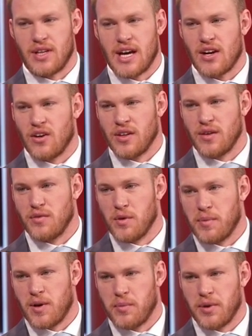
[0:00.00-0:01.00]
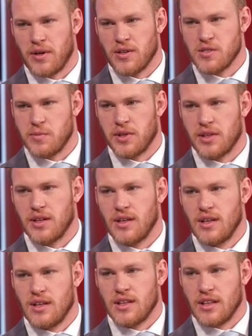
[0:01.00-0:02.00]
Not only football players, but
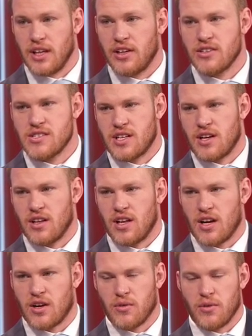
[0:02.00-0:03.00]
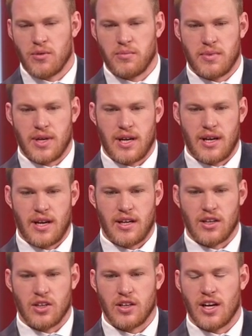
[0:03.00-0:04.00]
leaders in our locker room and,
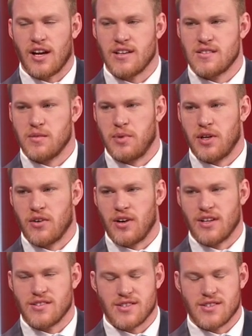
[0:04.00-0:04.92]
and good guys to be around.